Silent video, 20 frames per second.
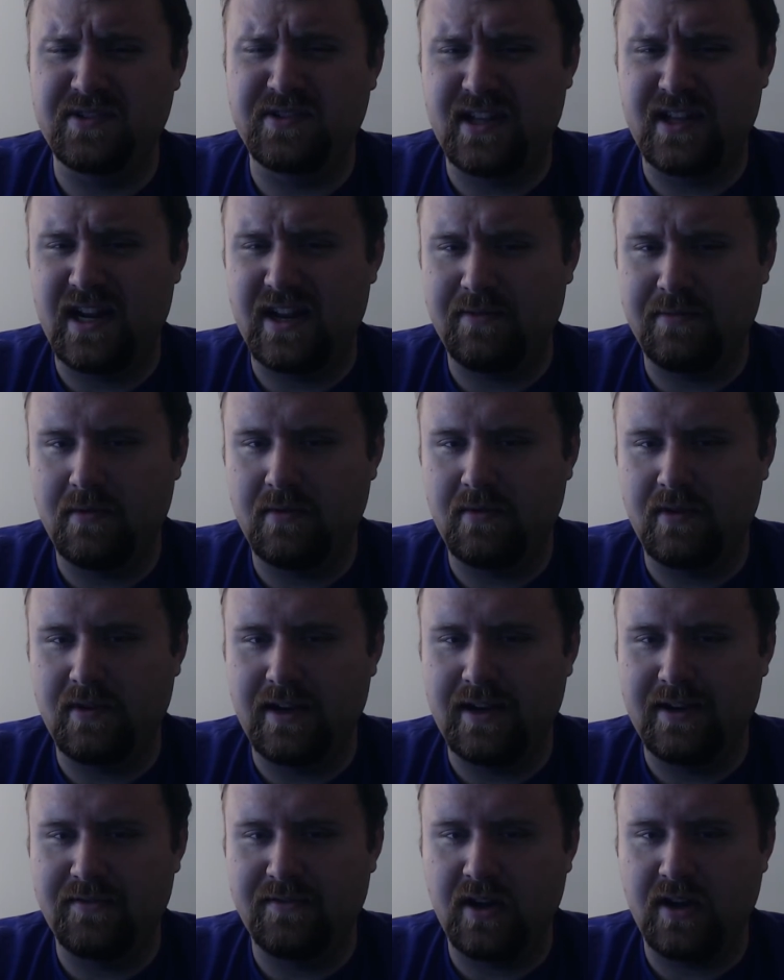that
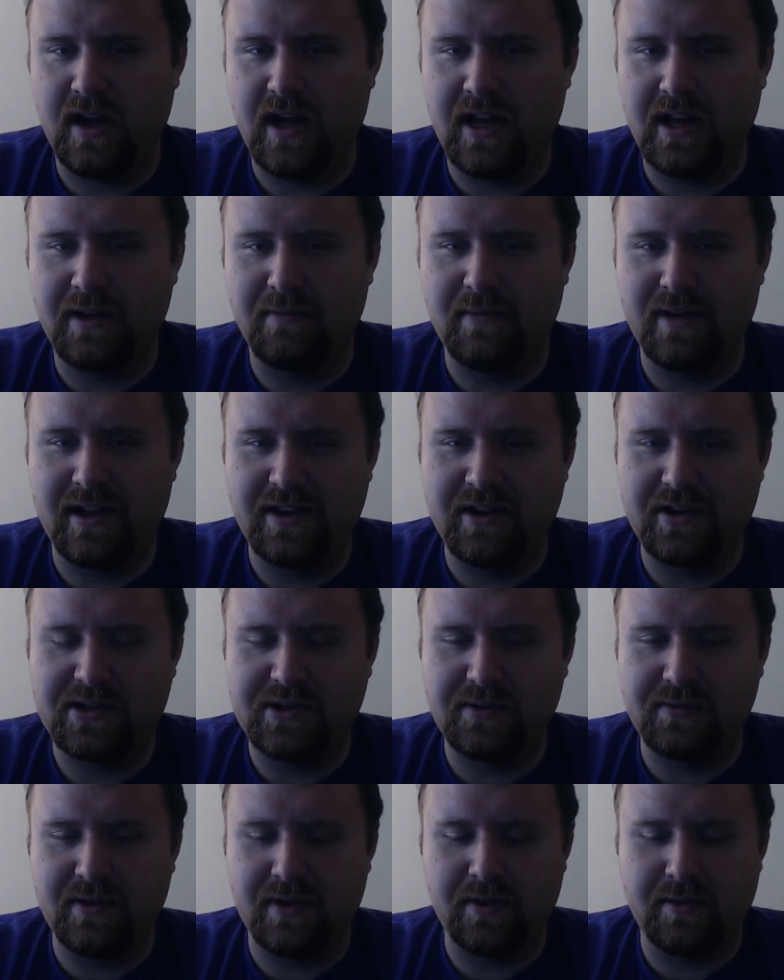I forgot in my initial
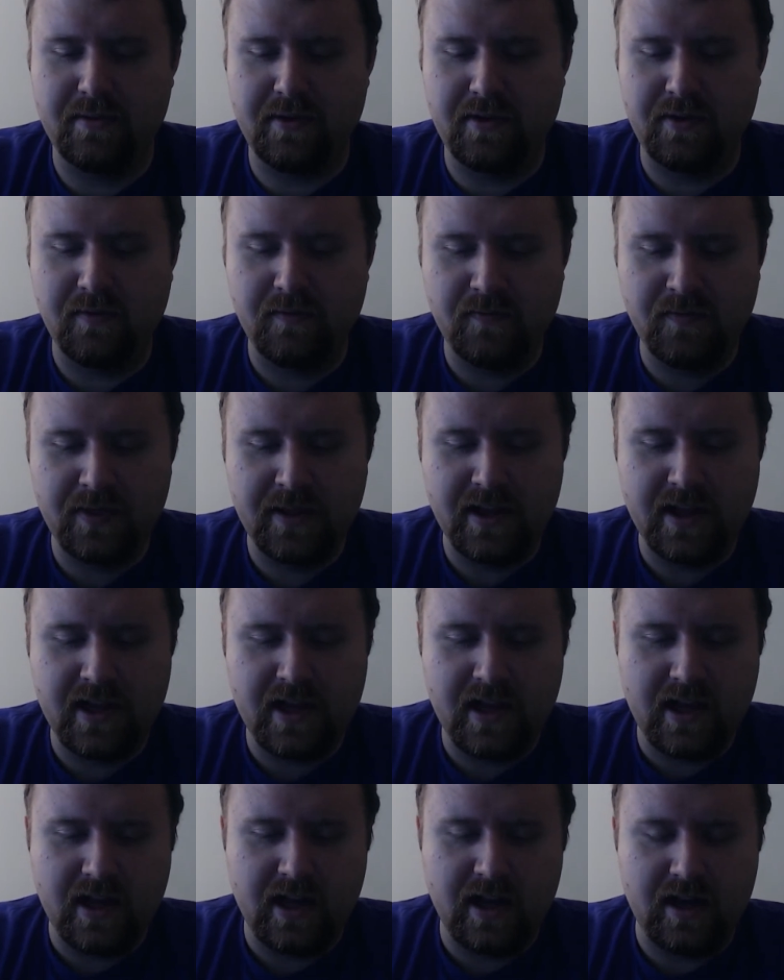run through.
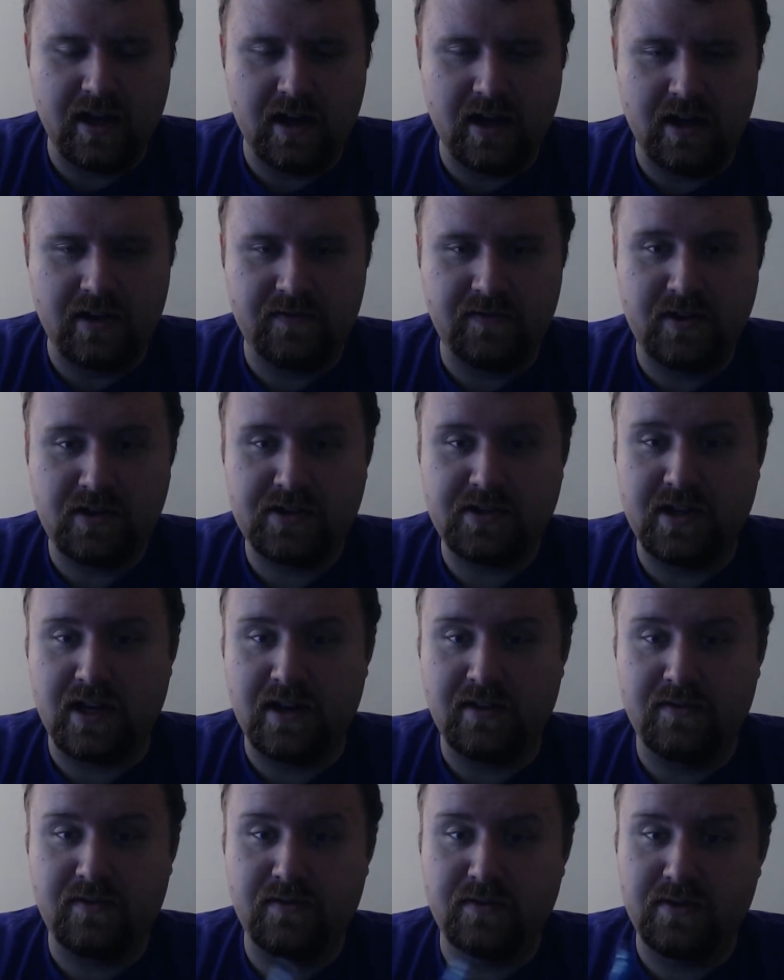First
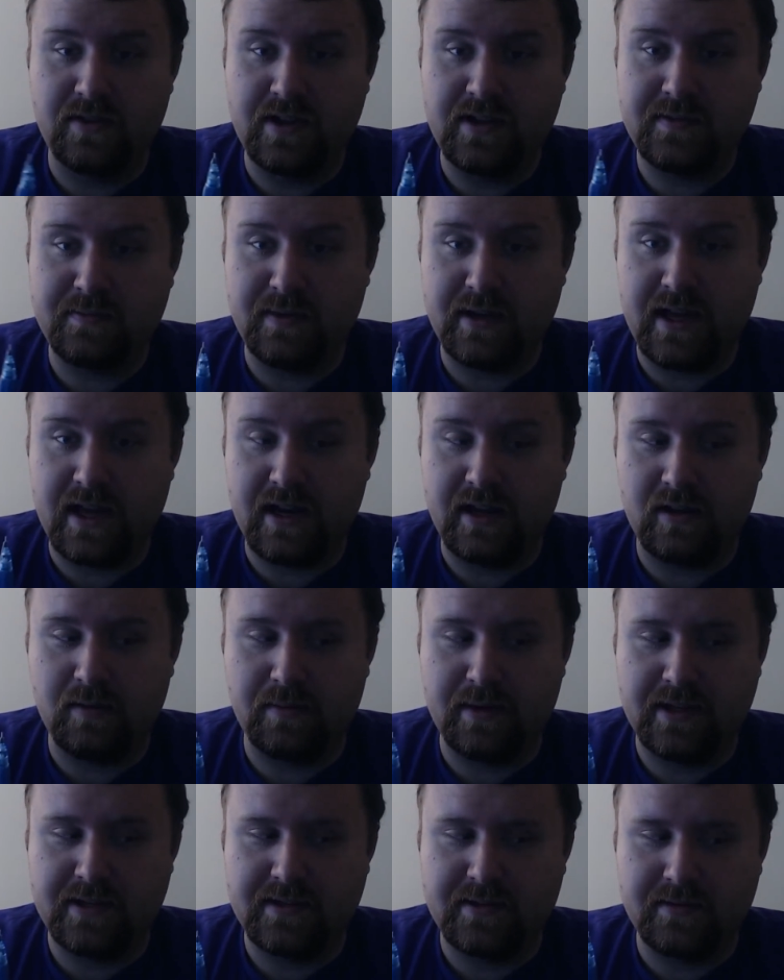off, this mechanical
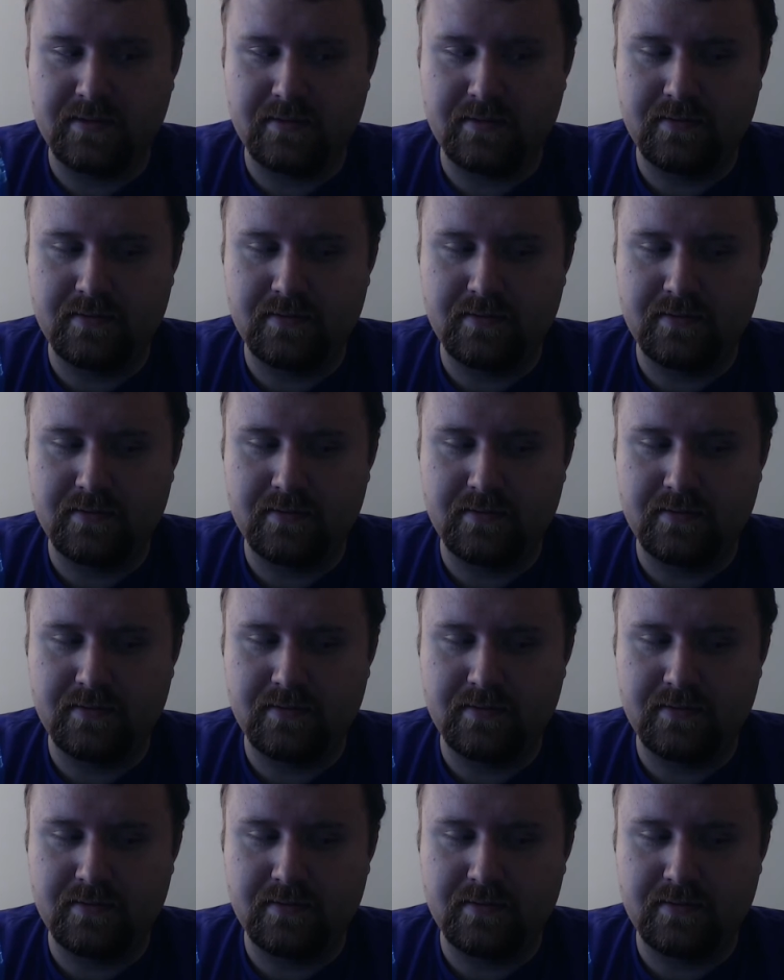pencil.